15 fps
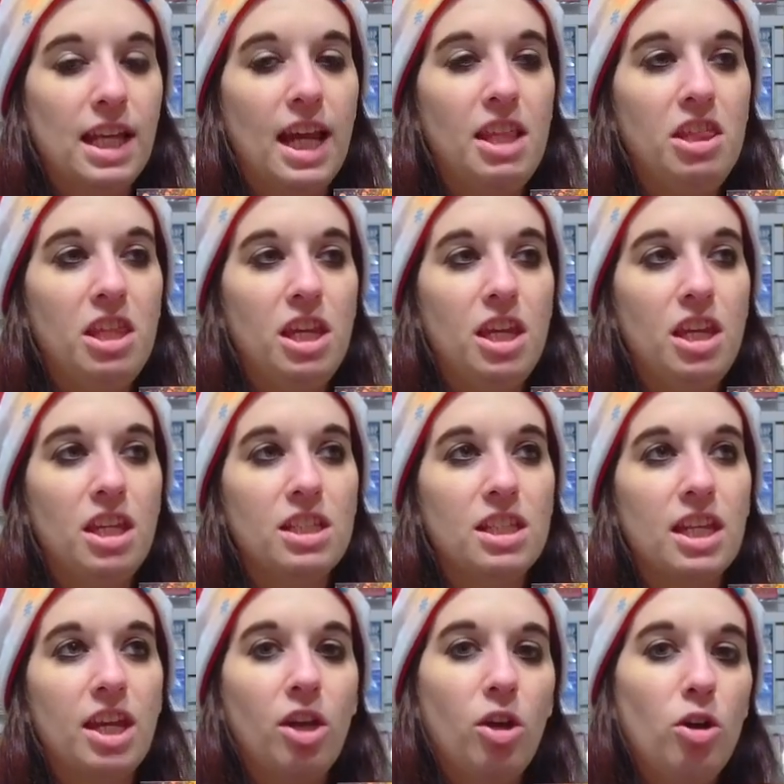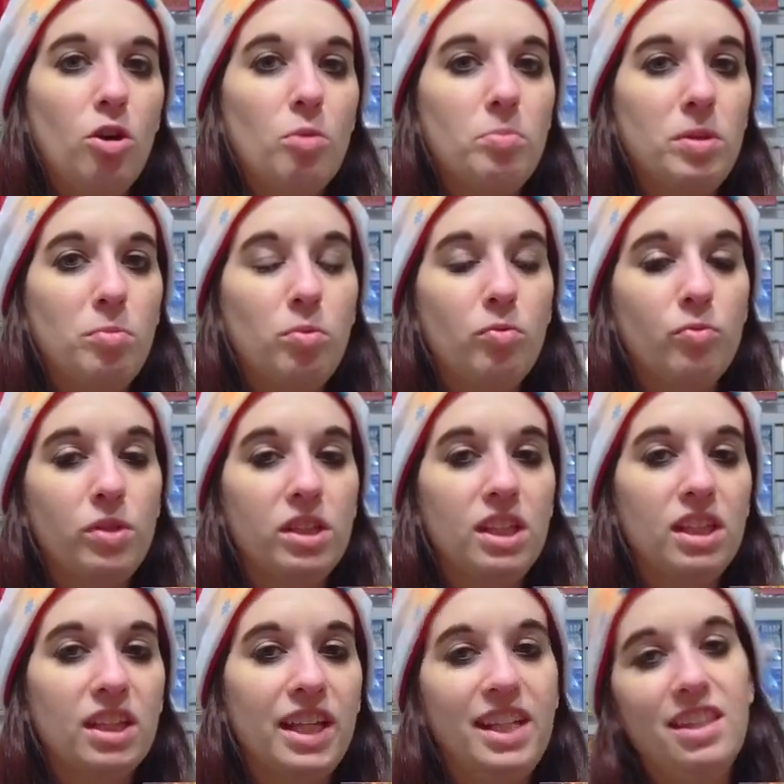And then it's like, oh, people really
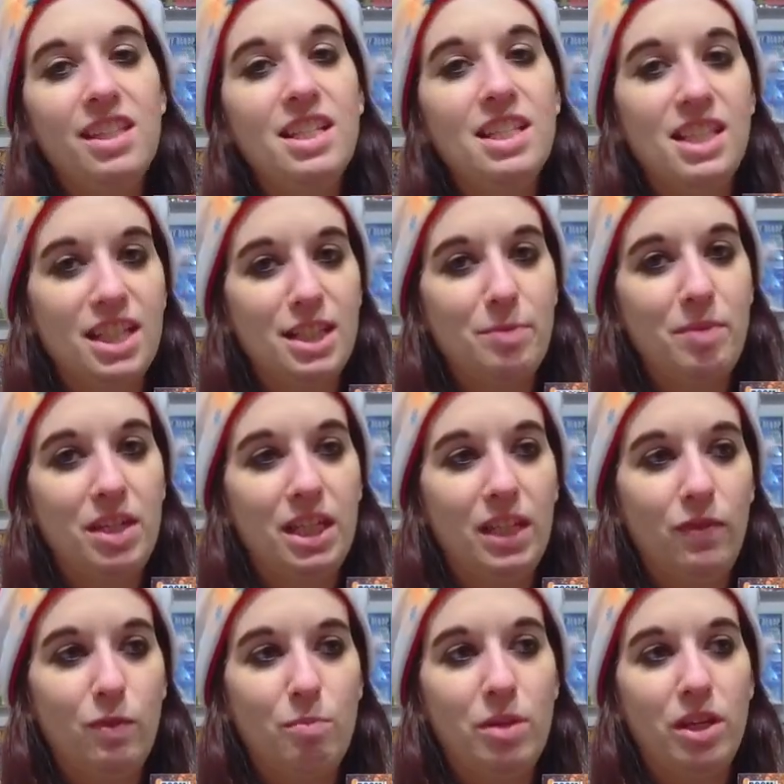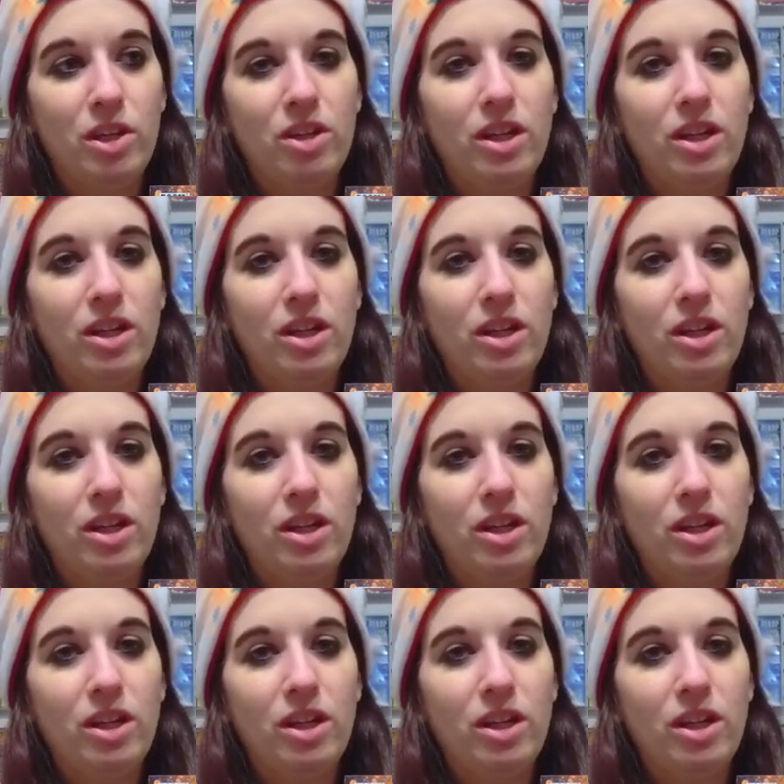like this. Let's make it even bigger.